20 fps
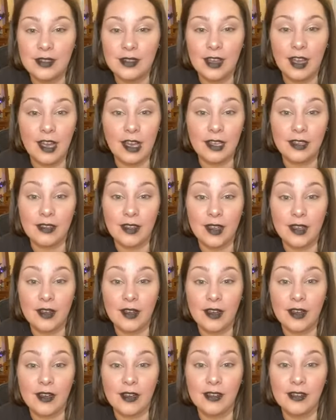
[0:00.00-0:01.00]

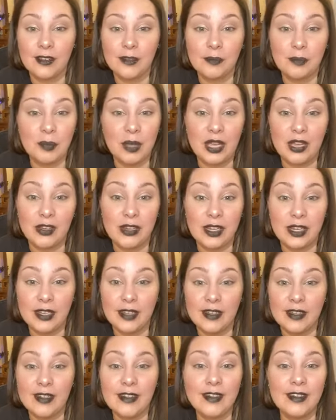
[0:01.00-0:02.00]
eyeliner,
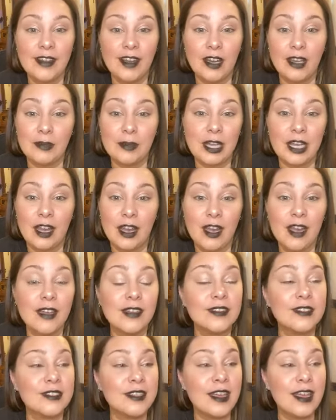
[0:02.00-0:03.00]
period, on my
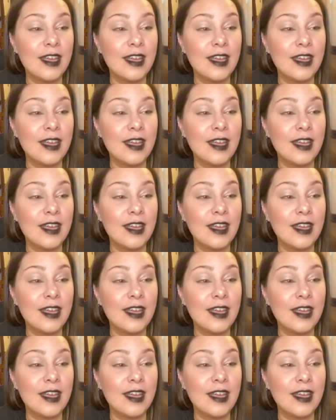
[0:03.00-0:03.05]
eyes.